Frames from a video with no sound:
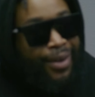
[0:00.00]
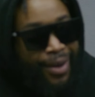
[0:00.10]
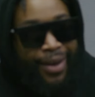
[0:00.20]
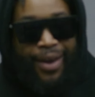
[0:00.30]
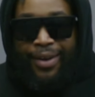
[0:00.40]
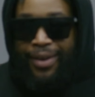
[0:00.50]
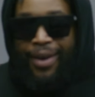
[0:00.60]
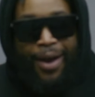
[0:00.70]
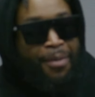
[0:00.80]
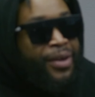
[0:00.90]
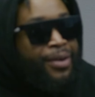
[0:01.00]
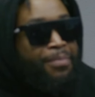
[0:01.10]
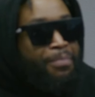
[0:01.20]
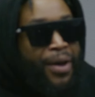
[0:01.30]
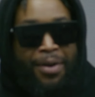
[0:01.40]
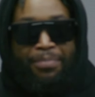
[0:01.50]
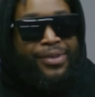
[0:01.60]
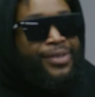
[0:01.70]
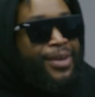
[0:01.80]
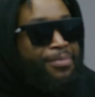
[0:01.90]
I got it. I'm in the
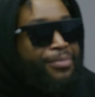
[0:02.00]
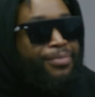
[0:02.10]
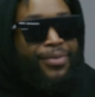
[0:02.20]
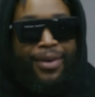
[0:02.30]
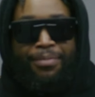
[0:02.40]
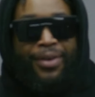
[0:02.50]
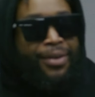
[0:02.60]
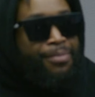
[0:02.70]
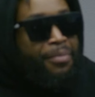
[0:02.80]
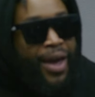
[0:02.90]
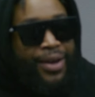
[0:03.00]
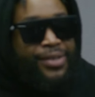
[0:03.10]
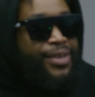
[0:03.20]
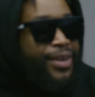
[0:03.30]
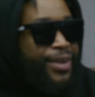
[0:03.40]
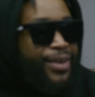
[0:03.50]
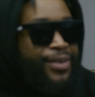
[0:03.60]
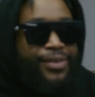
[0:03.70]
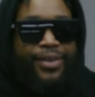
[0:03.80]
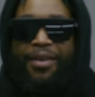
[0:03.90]
papers. I'm getting magazines.